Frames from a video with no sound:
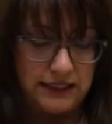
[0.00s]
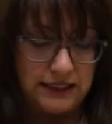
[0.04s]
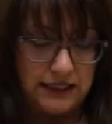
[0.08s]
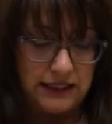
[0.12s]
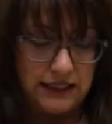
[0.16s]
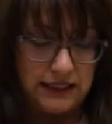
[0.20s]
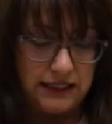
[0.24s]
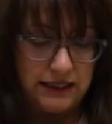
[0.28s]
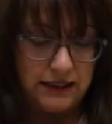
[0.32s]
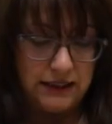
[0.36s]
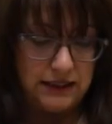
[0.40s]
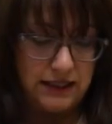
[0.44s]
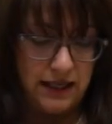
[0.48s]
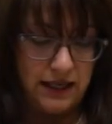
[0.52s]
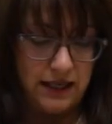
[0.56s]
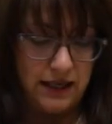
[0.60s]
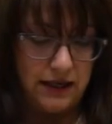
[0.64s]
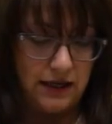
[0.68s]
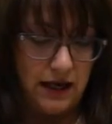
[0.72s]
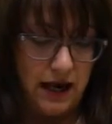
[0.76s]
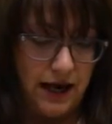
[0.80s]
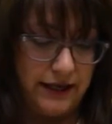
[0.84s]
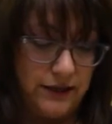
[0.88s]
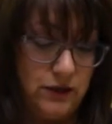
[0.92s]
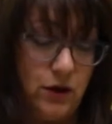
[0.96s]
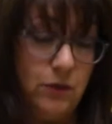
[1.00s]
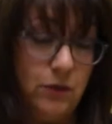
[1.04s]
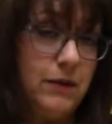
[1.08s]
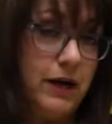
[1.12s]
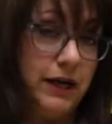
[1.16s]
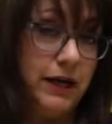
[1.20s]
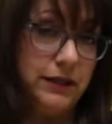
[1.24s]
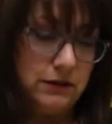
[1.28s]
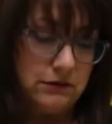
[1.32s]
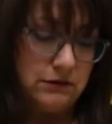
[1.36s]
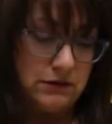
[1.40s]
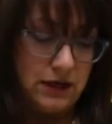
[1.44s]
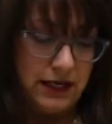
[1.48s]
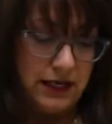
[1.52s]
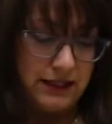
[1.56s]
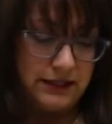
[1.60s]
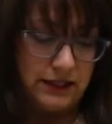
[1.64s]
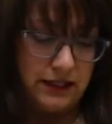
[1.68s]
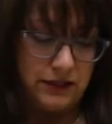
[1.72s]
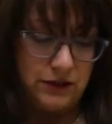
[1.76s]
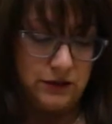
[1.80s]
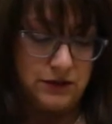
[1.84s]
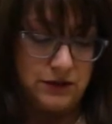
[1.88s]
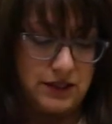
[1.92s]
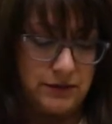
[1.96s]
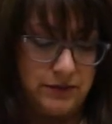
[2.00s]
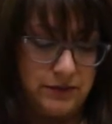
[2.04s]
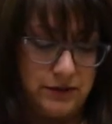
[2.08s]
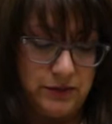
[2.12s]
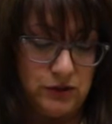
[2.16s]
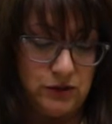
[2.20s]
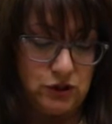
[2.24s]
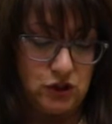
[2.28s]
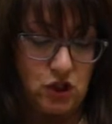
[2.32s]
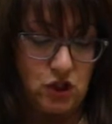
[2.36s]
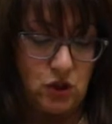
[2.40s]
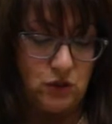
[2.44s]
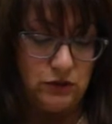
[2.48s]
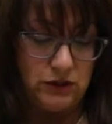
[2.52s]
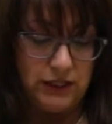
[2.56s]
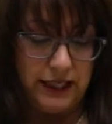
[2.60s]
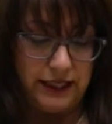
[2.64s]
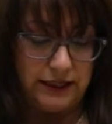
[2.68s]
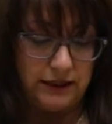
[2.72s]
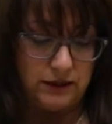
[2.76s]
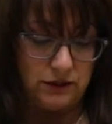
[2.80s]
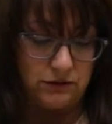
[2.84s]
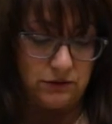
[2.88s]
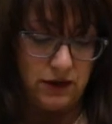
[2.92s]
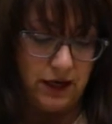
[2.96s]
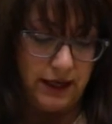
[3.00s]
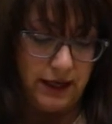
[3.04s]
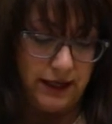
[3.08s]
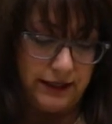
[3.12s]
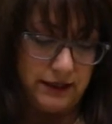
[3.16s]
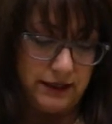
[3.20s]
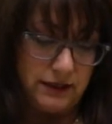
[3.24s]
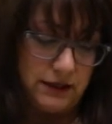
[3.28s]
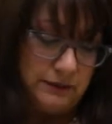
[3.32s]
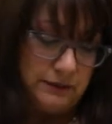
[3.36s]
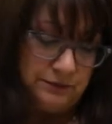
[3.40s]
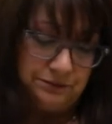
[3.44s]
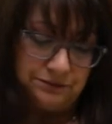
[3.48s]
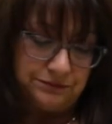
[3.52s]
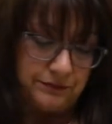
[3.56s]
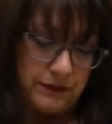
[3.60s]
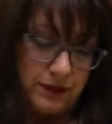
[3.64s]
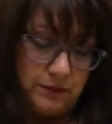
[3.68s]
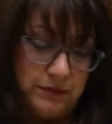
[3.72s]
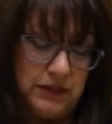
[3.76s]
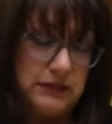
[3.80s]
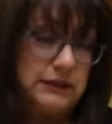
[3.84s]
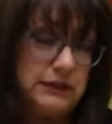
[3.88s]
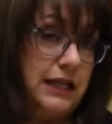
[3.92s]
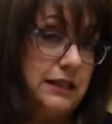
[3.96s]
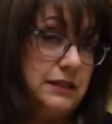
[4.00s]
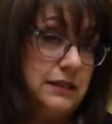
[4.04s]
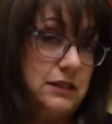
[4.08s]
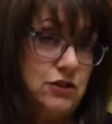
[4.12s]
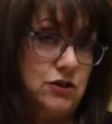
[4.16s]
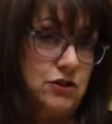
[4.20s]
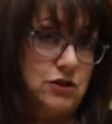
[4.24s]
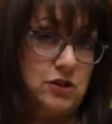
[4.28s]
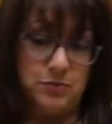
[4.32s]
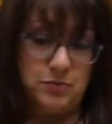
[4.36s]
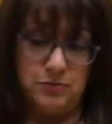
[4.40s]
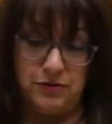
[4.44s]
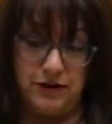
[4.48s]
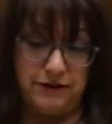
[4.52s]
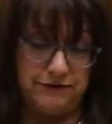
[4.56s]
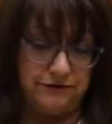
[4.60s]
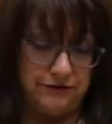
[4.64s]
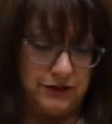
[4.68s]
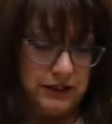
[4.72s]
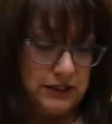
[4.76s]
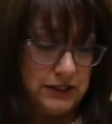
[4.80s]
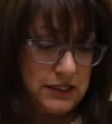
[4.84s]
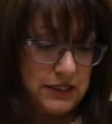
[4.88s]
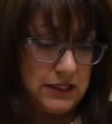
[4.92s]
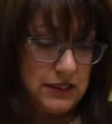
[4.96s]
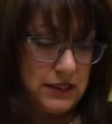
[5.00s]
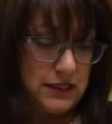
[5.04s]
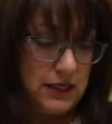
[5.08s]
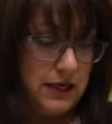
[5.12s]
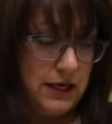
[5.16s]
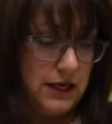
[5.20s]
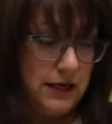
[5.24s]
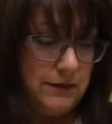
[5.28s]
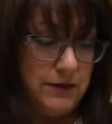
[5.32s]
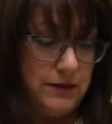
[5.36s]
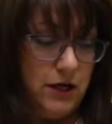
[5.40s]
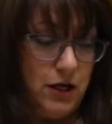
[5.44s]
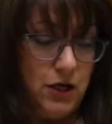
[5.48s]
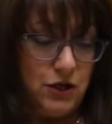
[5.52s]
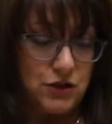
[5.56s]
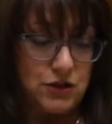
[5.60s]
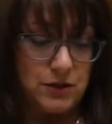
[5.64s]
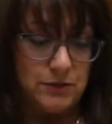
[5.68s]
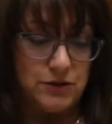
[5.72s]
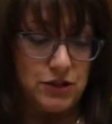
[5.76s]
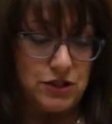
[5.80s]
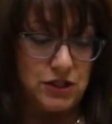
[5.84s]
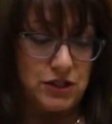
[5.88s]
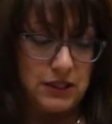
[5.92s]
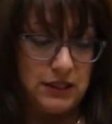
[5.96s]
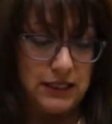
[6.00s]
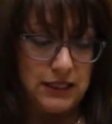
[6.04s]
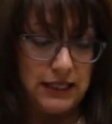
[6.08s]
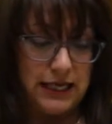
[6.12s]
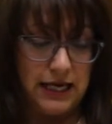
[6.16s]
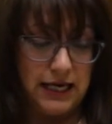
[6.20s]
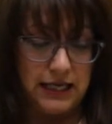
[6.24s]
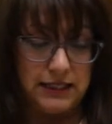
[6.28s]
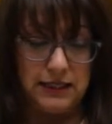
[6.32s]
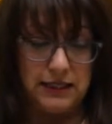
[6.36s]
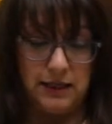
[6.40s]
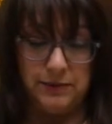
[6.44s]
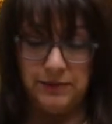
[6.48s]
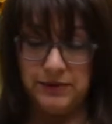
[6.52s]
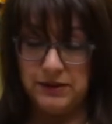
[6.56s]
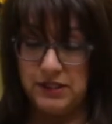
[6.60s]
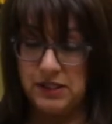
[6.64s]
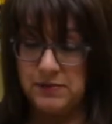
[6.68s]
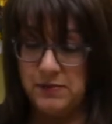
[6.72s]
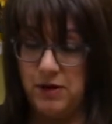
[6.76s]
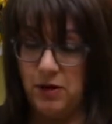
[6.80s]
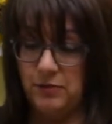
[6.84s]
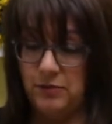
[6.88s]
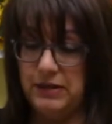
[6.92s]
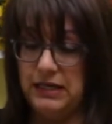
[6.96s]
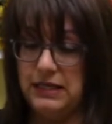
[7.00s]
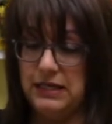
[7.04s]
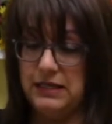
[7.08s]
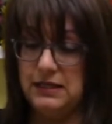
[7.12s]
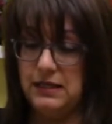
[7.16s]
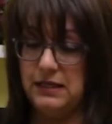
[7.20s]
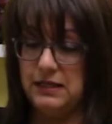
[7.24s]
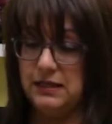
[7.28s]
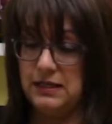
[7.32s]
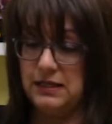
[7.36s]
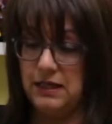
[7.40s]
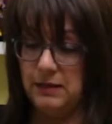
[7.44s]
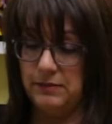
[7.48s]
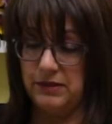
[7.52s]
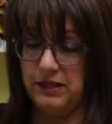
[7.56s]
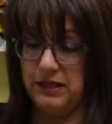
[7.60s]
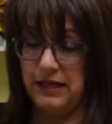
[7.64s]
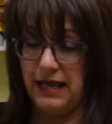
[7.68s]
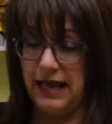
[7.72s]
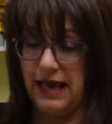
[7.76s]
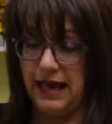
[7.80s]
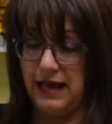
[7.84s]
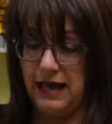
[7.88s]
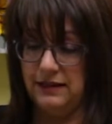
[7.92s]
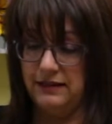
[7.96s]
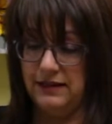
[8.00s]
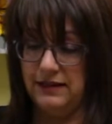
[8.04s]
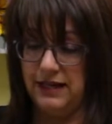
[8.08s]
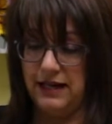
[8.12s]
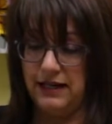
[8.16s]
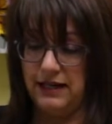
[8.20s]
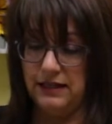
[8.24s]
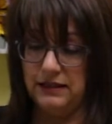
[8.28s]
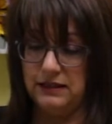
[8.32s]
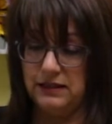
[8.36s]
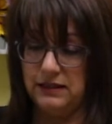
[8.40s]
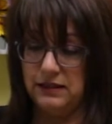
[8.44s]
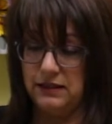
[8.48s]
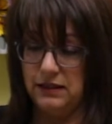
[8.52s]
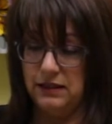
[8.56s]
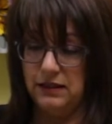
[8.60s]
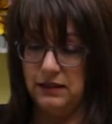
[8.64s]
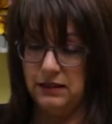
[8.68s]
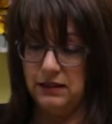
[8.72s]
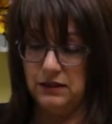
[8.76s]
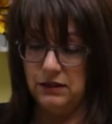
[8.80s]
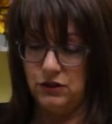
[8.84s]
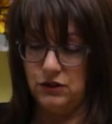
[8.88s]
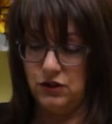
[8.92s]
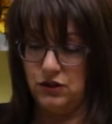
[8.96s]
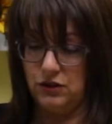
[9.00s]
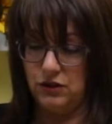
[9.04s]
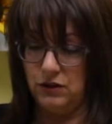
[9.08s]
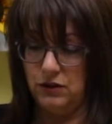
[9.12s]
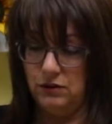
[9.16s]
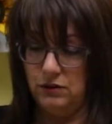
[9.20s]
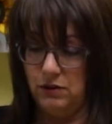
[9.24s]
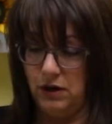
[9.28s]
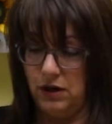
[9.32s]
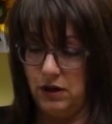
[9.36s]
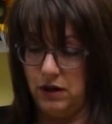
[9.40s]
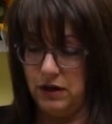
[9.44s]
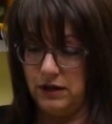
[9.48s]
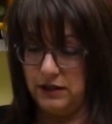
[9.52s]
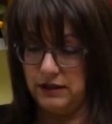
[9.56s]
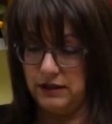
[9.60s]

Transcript: in it, and I don't mind the rind. I know some people don't like the rind, but that's just preference. So I'm just going to cut it up in small pieces, and I'm going to add that to our